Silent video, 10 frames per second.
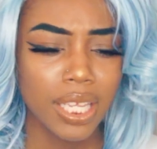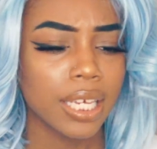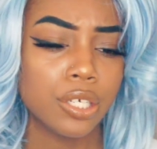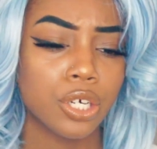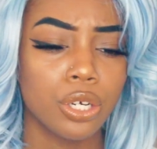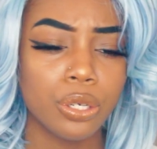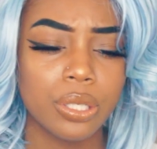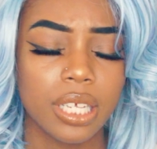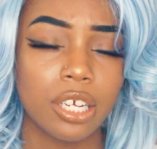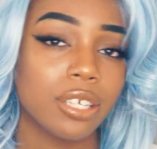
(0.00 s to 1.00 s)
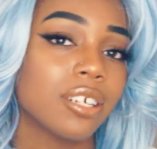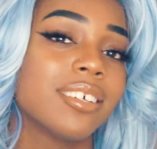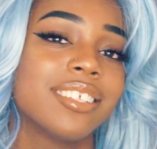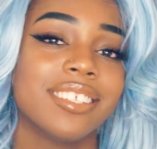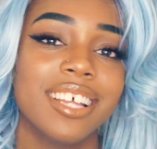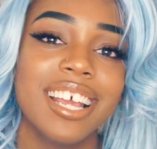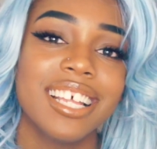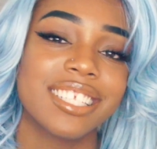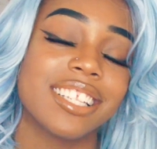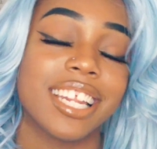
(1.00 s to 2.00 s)
And curls, or
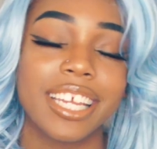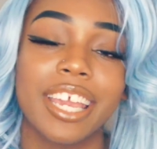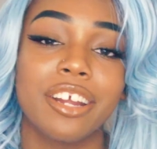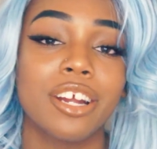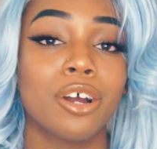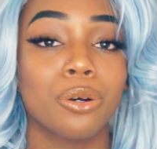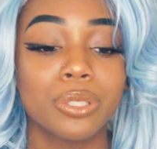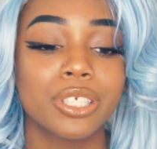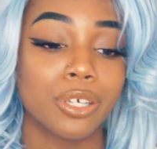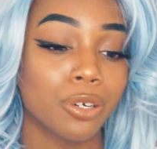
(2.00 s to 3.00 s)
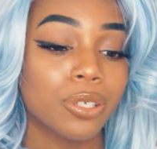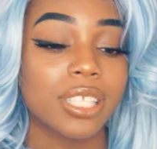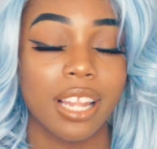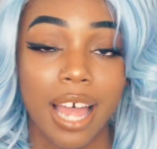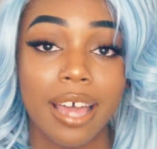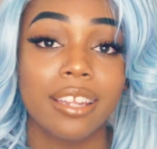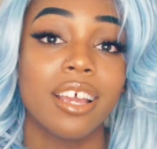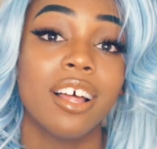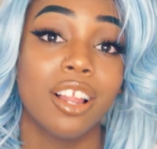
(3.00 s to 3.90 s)
synthetic hair holds curls a lot